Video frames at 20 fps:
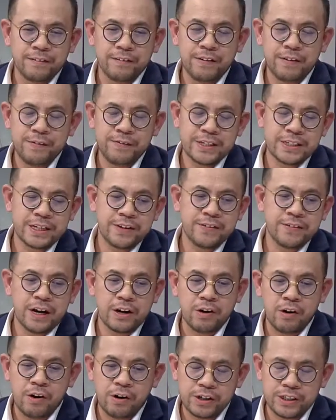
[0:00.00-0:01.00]
when we say we are
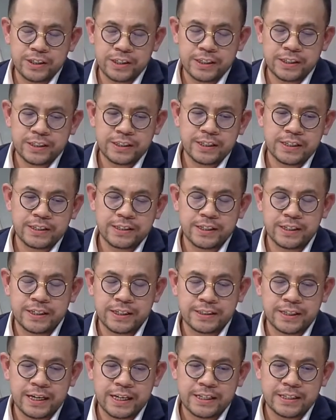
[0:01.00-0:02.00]
cautious, it's in the
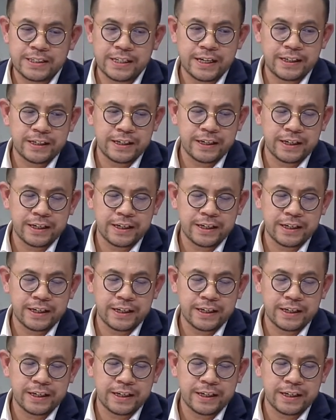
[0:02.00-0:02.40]
sense that